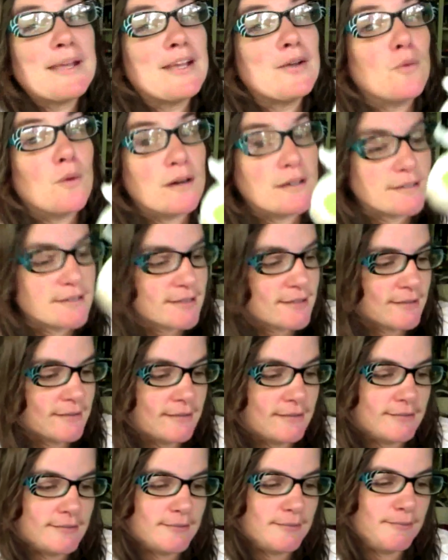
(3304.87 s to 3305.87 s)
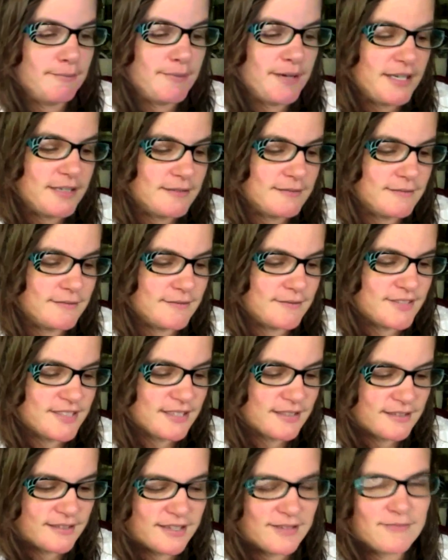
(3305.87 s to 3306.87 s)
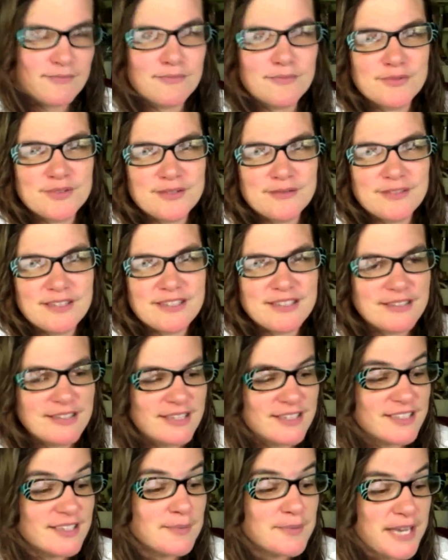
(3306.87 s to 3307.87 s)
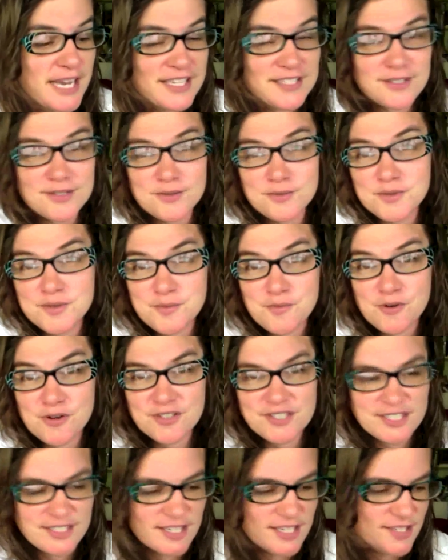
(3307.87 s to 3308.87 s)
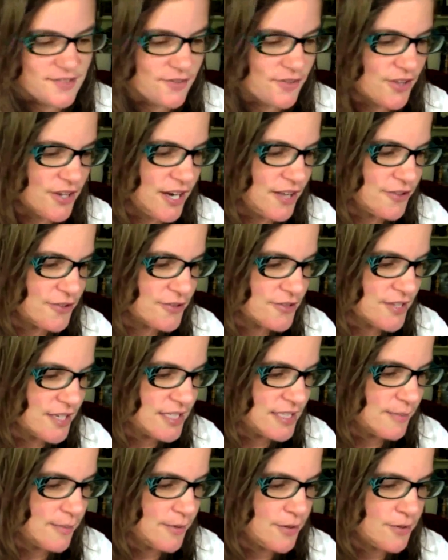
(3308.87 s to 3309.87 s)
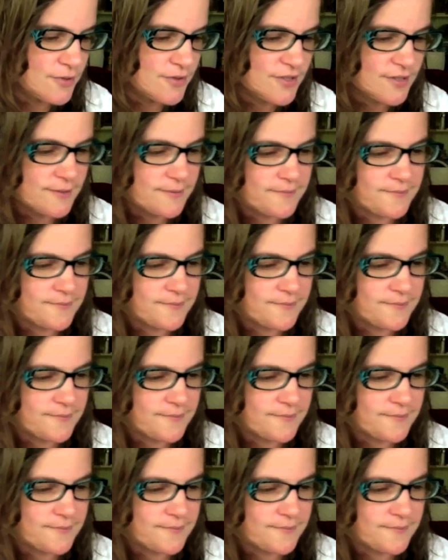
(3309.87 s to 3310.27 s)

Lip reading: he was, but it in some cases was more successful than others, I suppose.